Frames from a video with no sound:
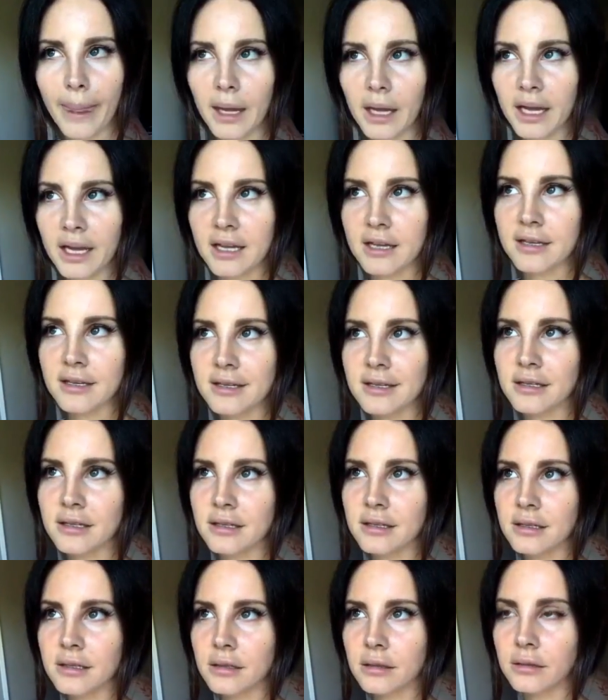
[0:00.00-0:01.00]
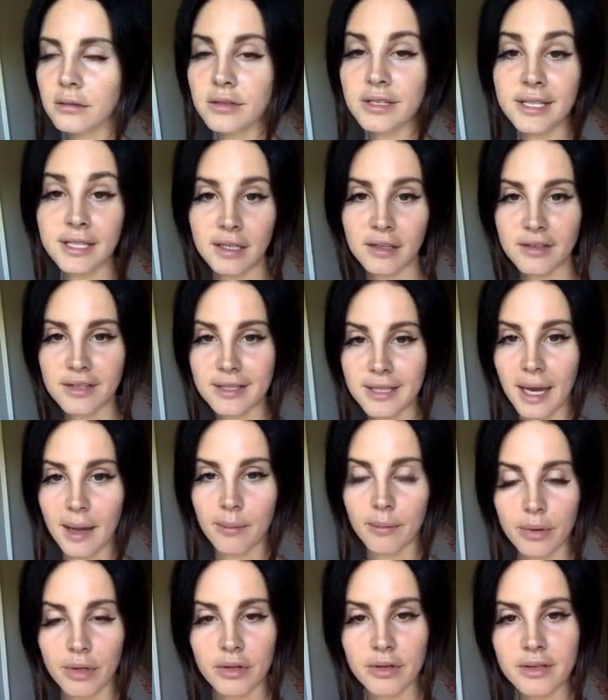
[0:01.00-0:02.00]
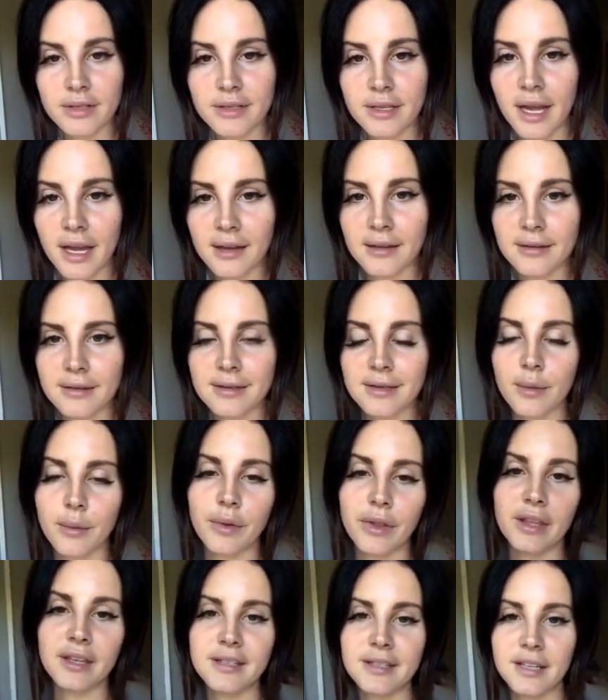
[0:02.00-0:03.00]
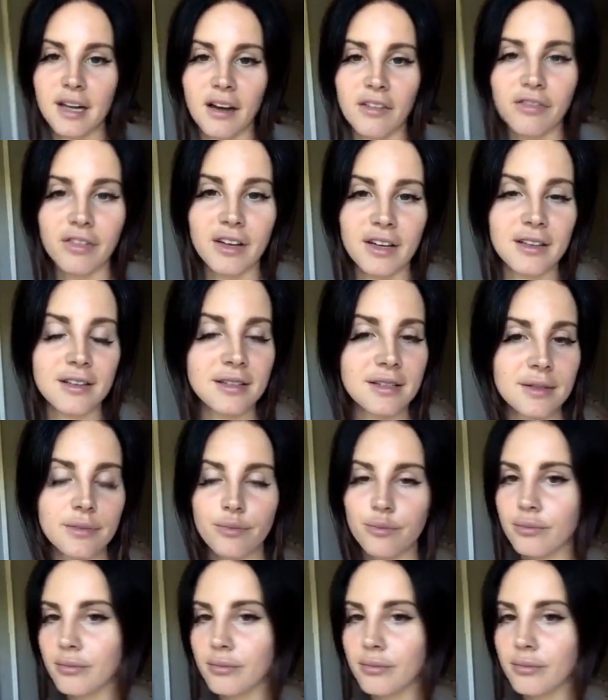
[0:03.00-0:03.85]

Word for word: is still samples, and some of the stuff is